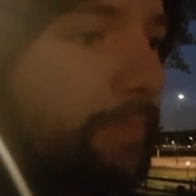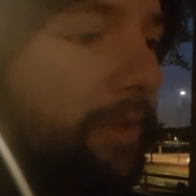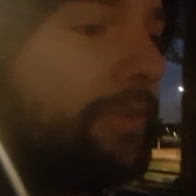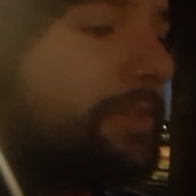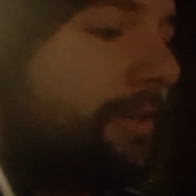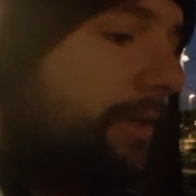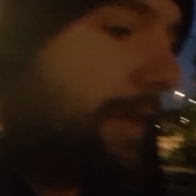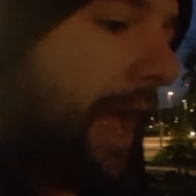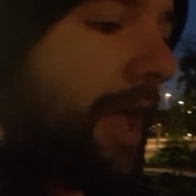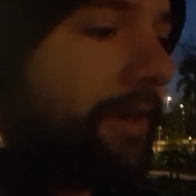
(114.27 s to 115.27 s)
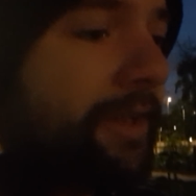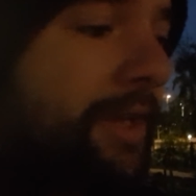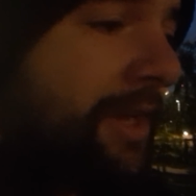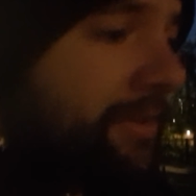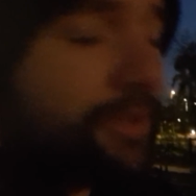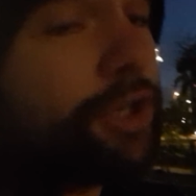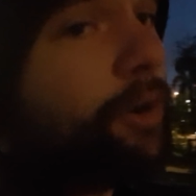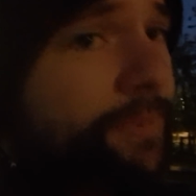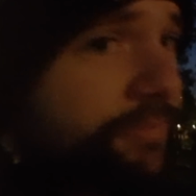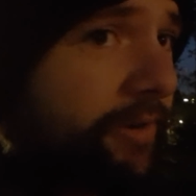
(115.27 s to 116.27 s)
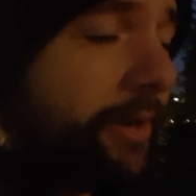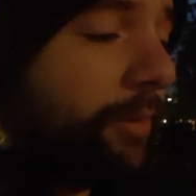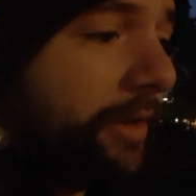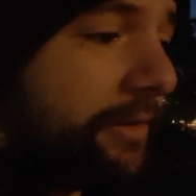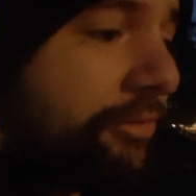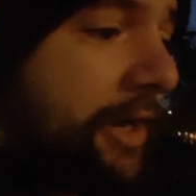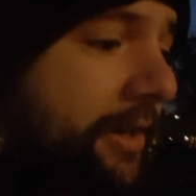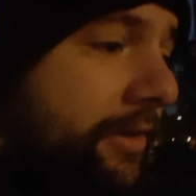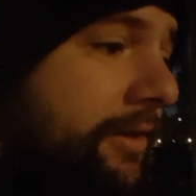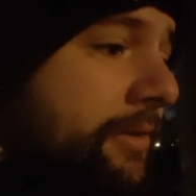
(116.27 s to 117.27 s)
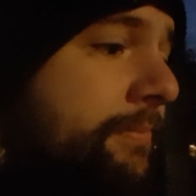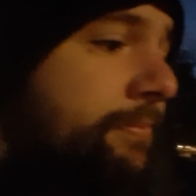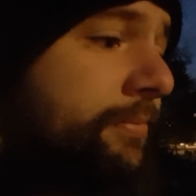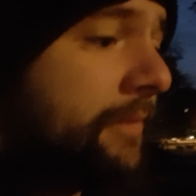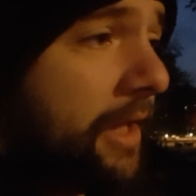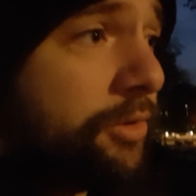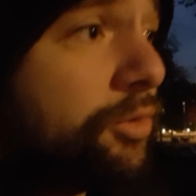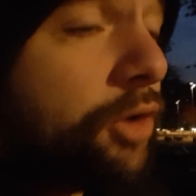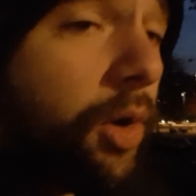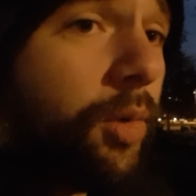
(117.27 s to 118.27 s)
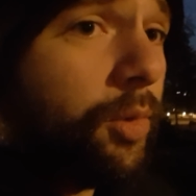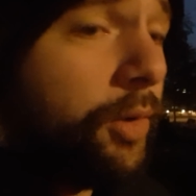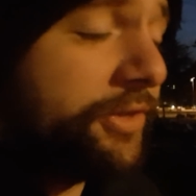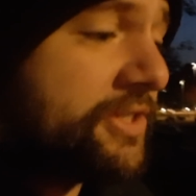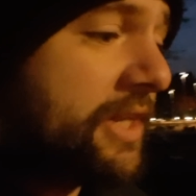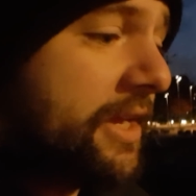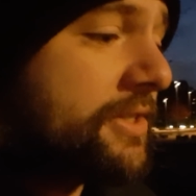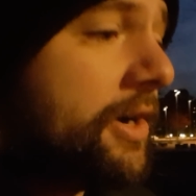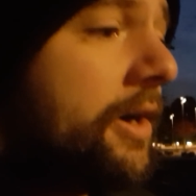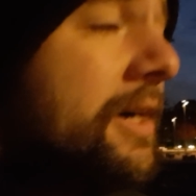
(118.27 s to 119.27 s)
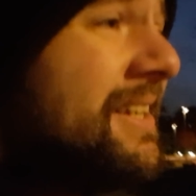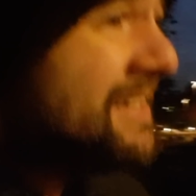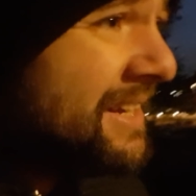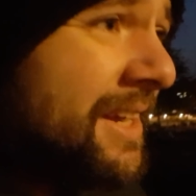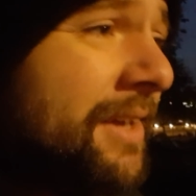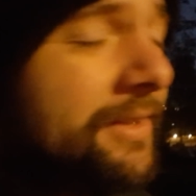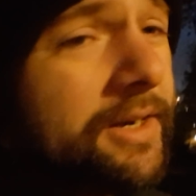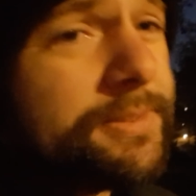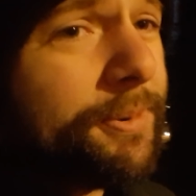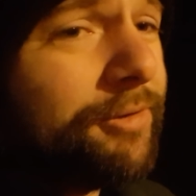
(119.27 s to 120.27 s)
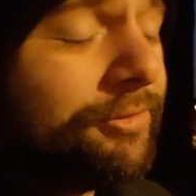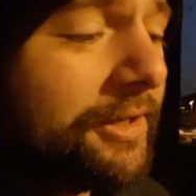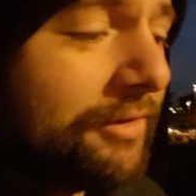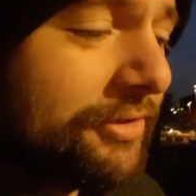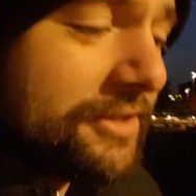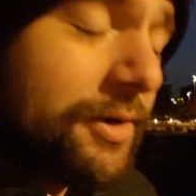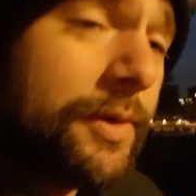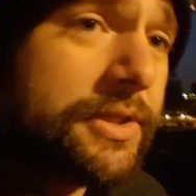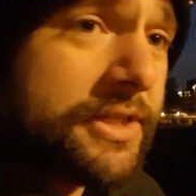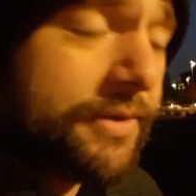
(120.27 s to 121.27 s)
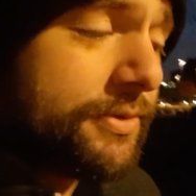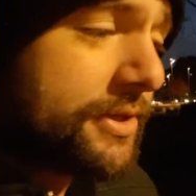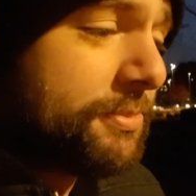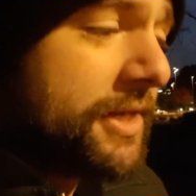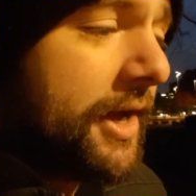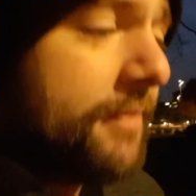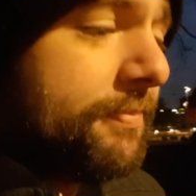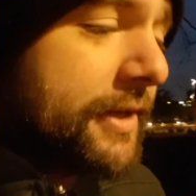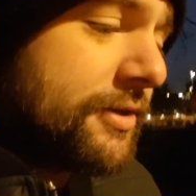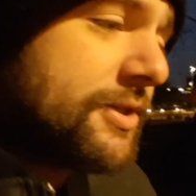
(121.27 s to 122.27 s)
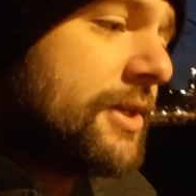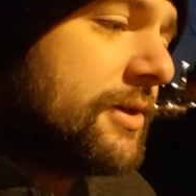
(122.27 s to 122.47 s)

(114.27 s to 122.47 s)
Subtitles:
months, and the scope is very well defined, and you know what the stakes are. Then it's perfect if it's going to save you some time, because